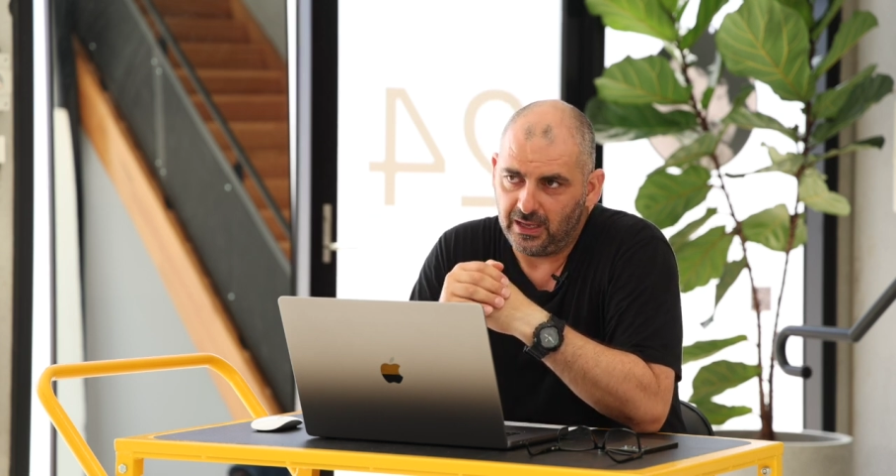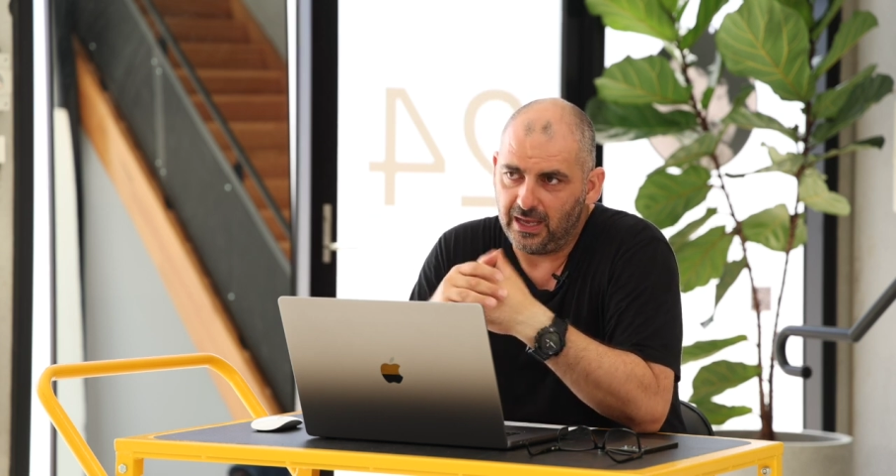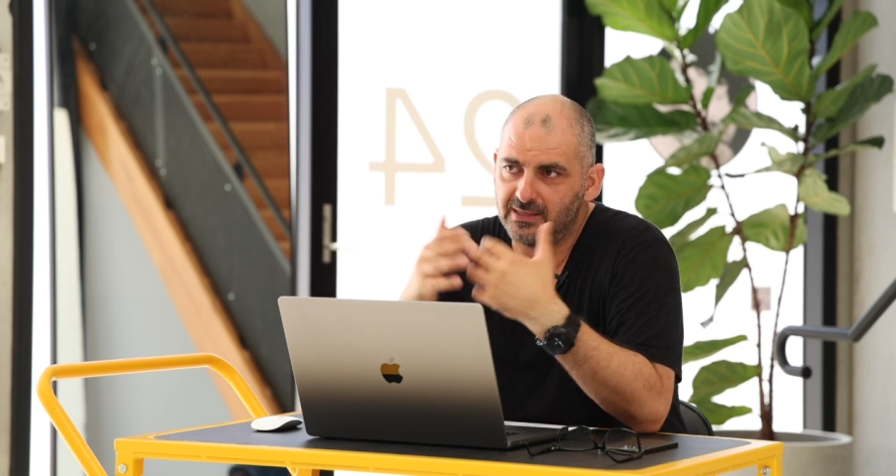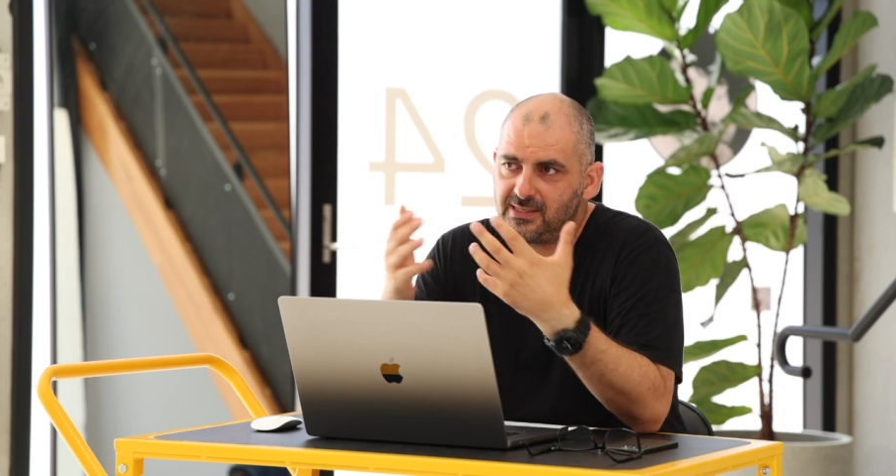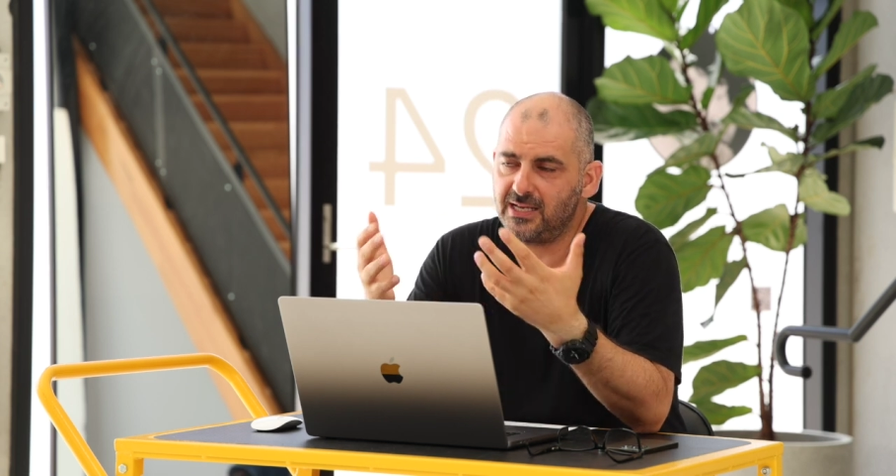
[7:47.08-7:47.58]

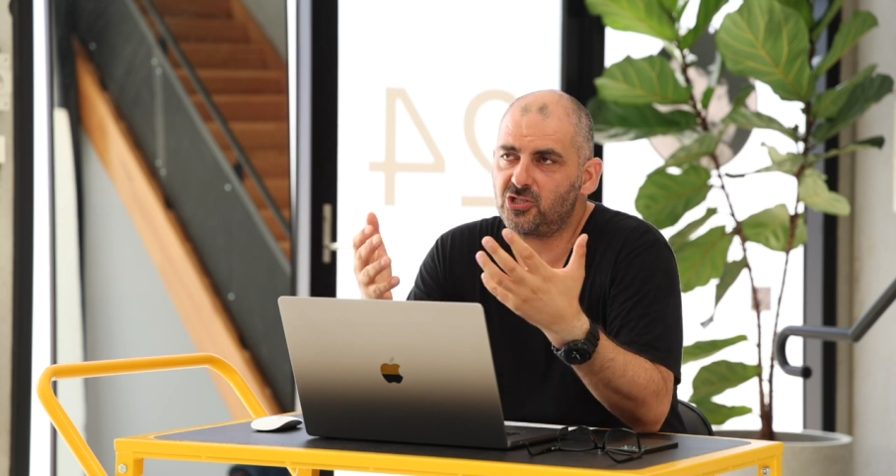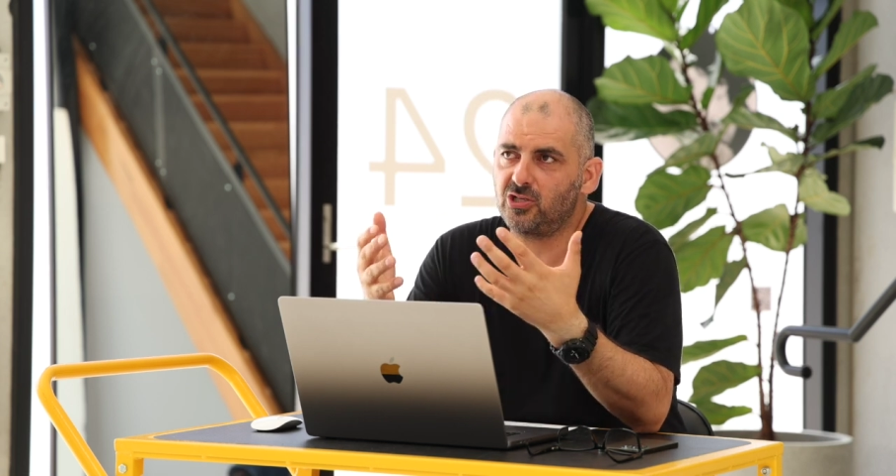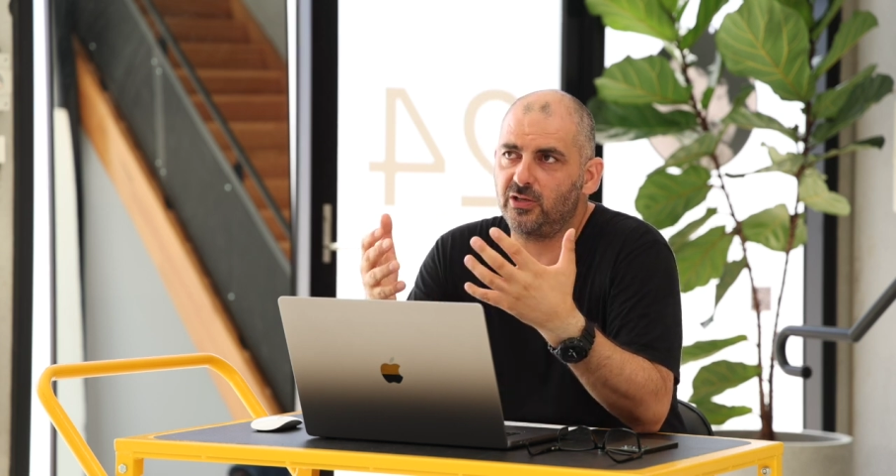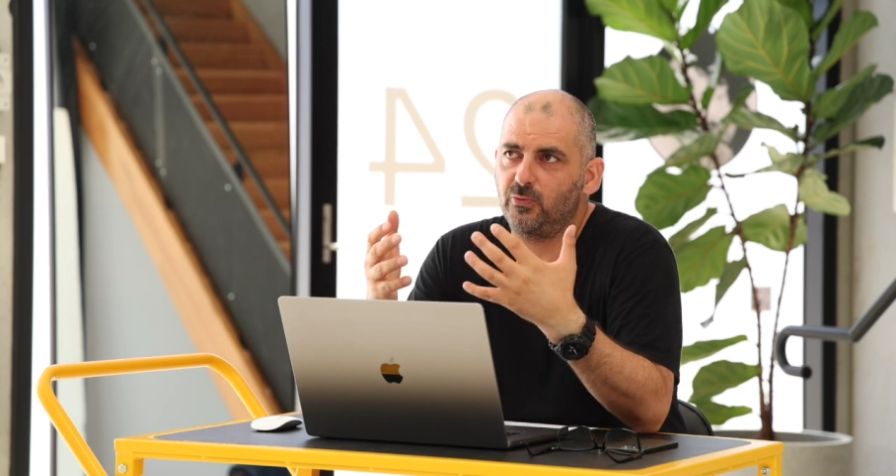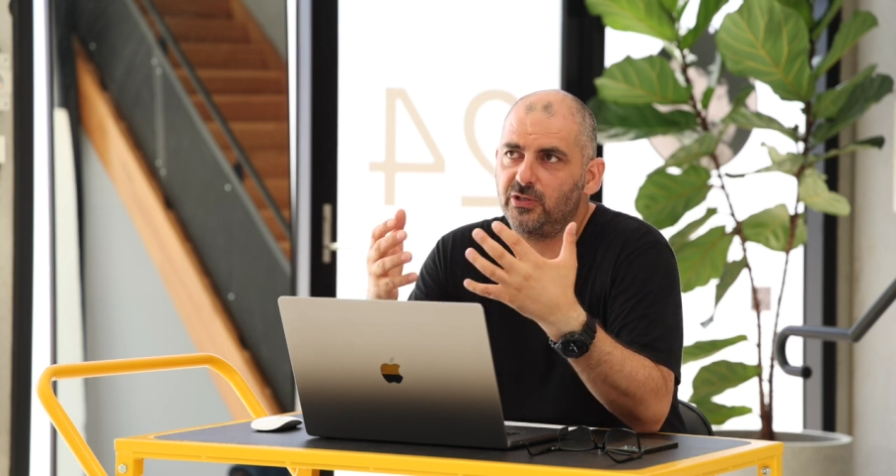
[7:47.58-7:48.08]
And
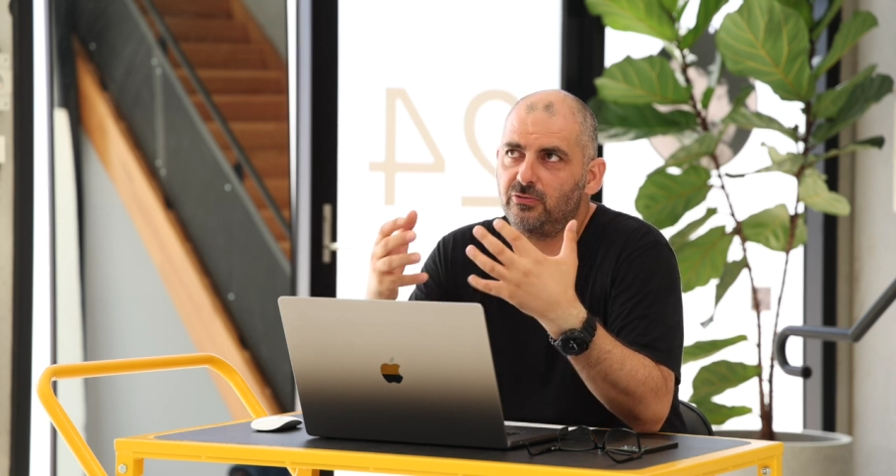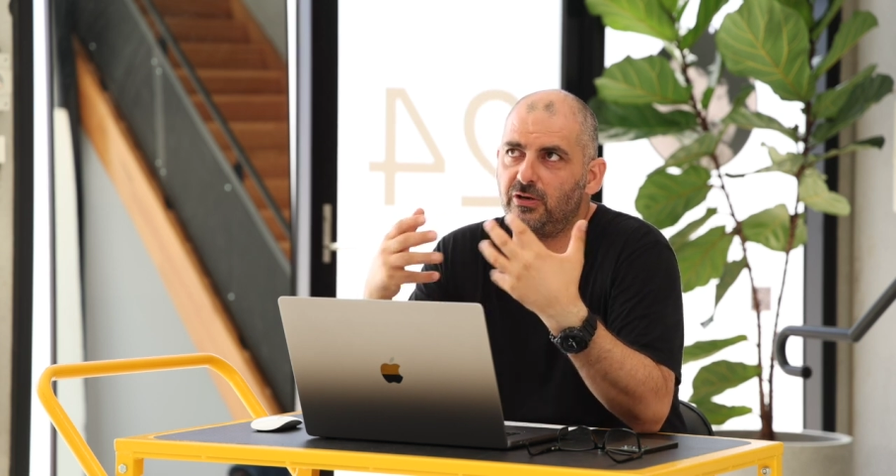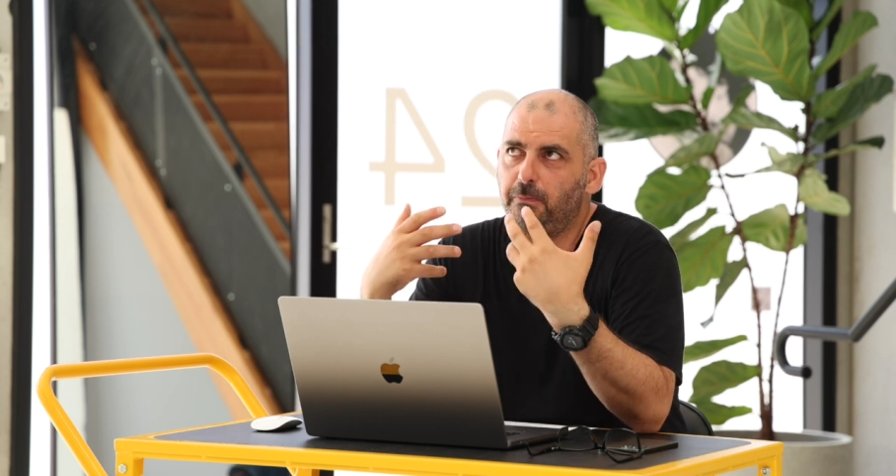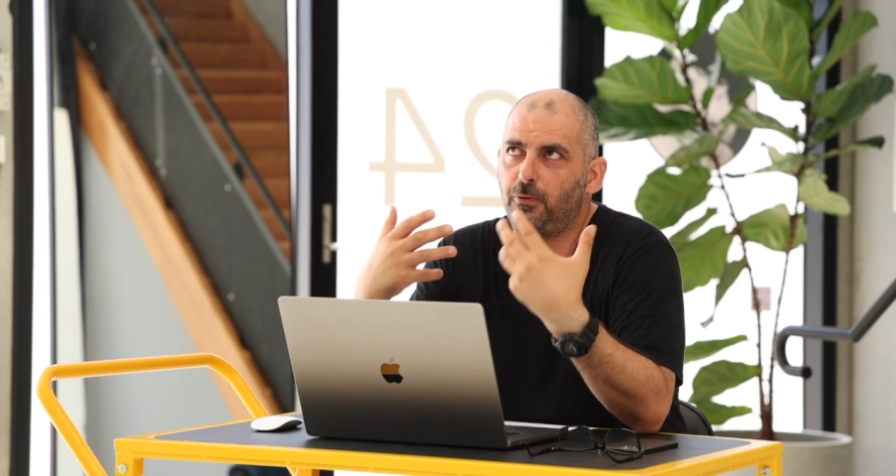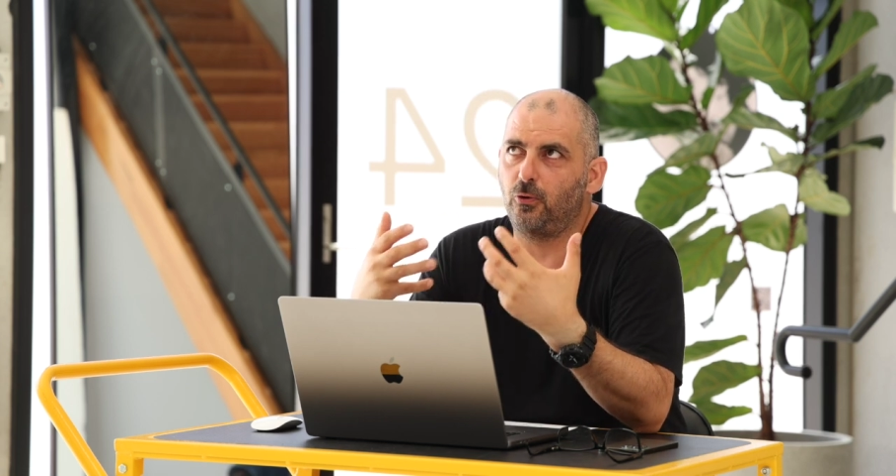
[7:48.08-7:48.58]
essentially, when you're
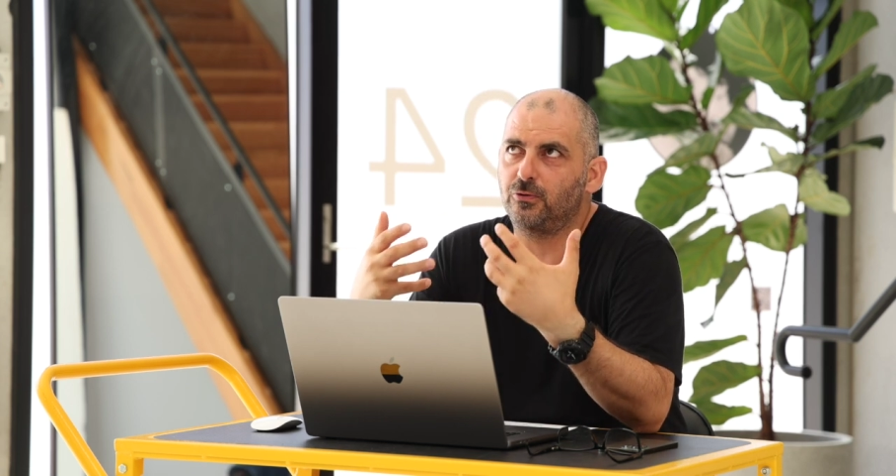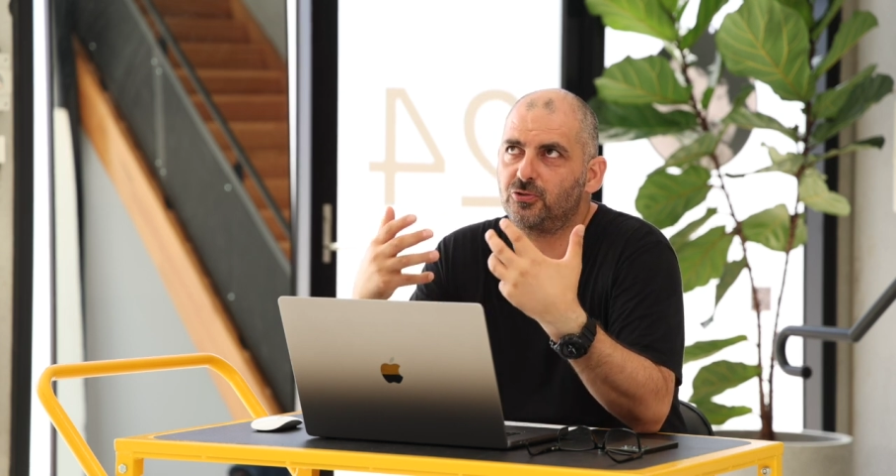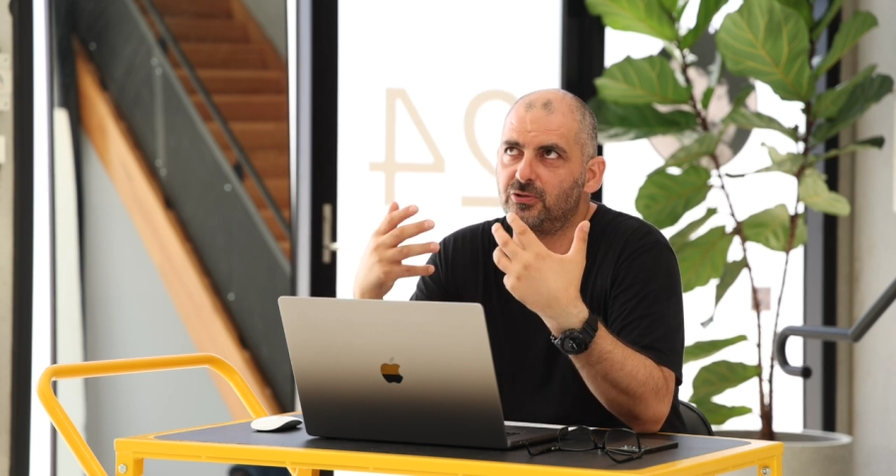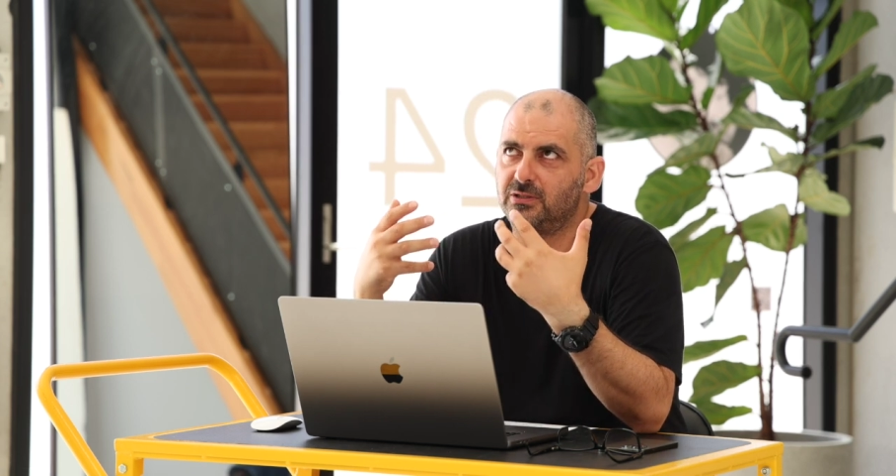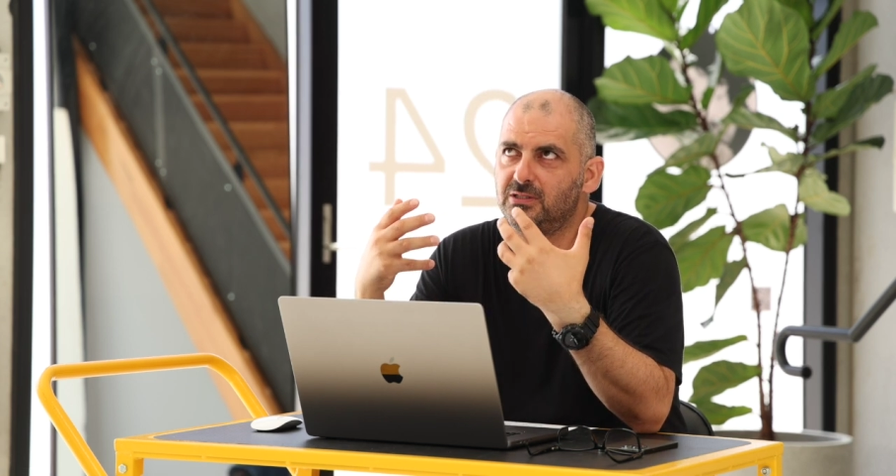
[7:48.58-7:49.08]
in a
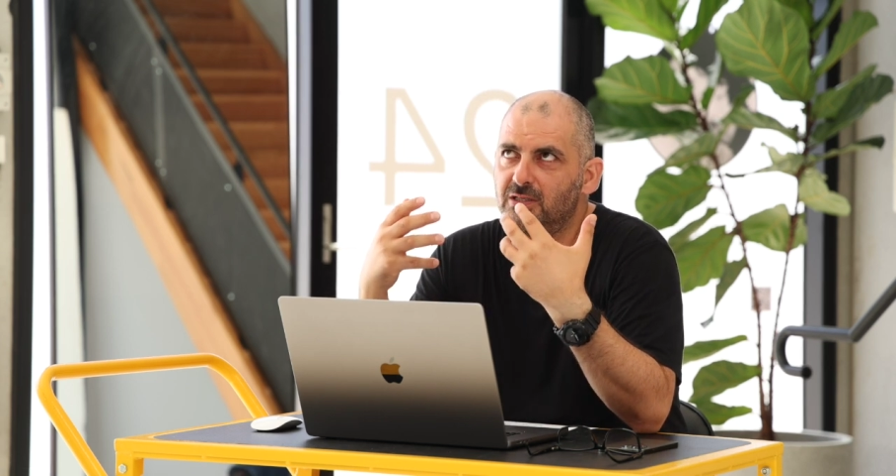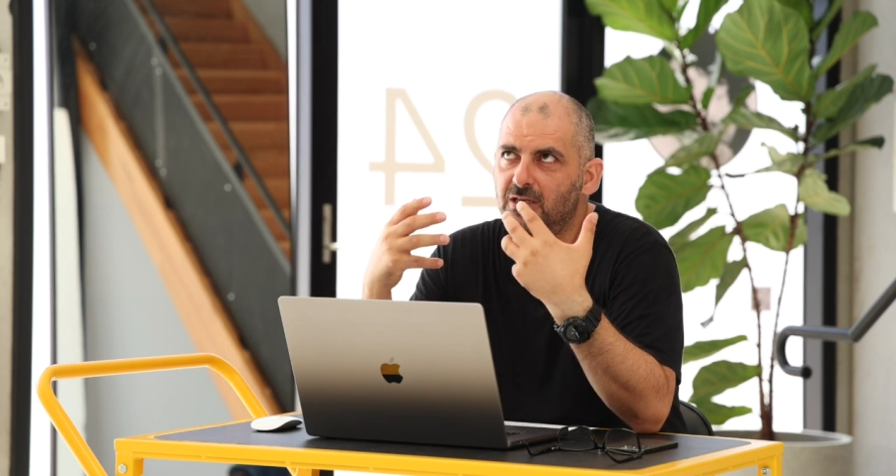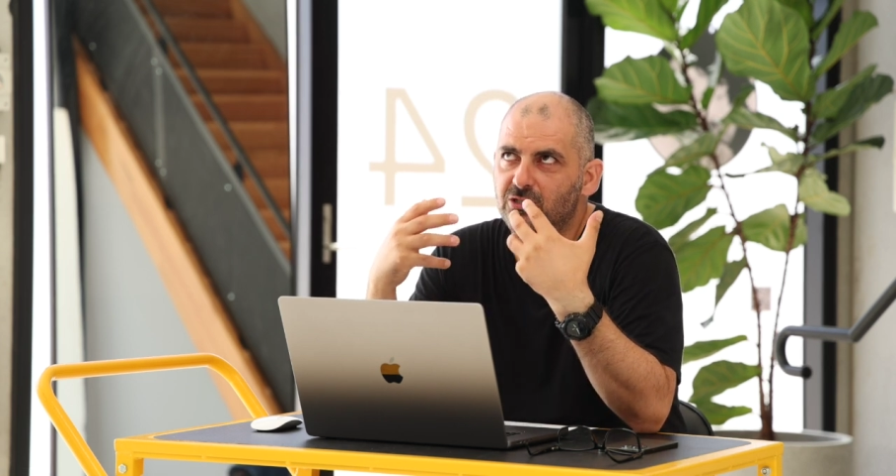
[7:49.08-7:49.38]
portrait